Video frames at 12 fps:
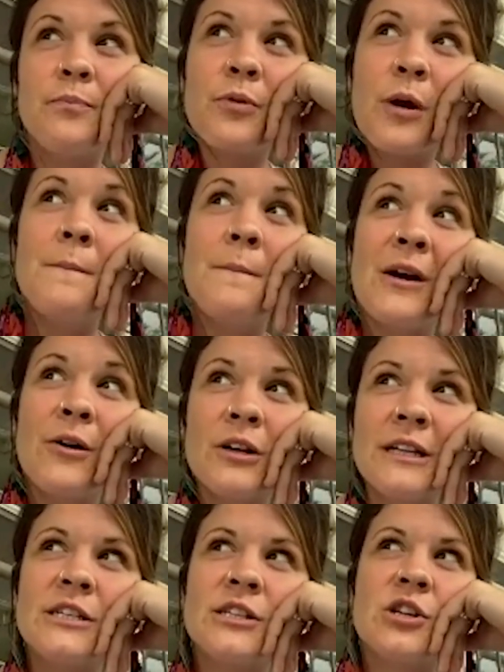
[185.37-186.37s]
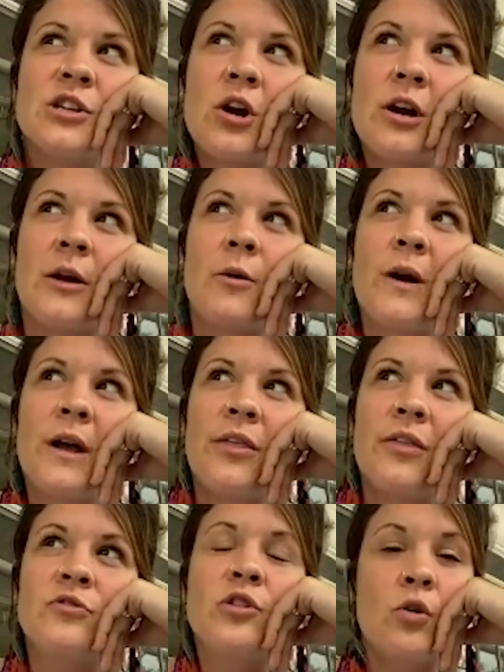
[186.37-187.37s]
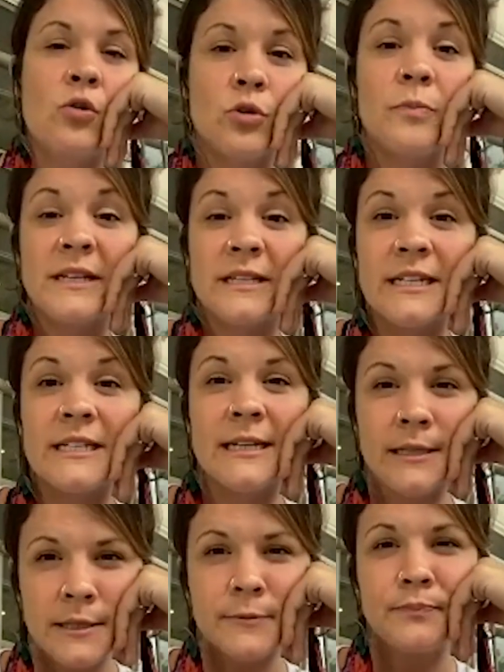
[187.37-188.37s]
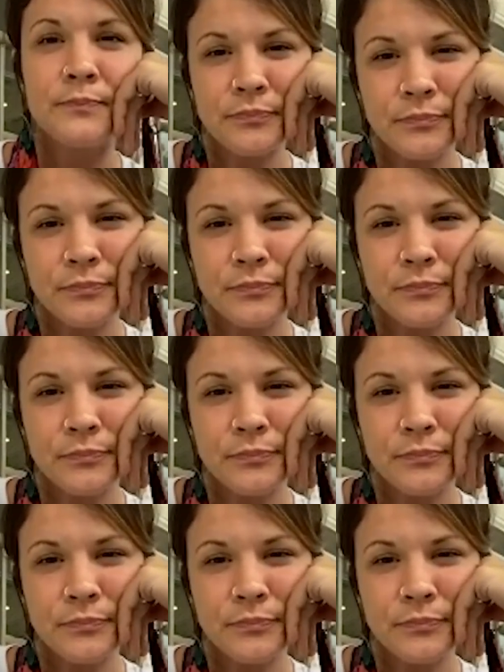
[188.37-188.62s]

primarily starting with local businesses.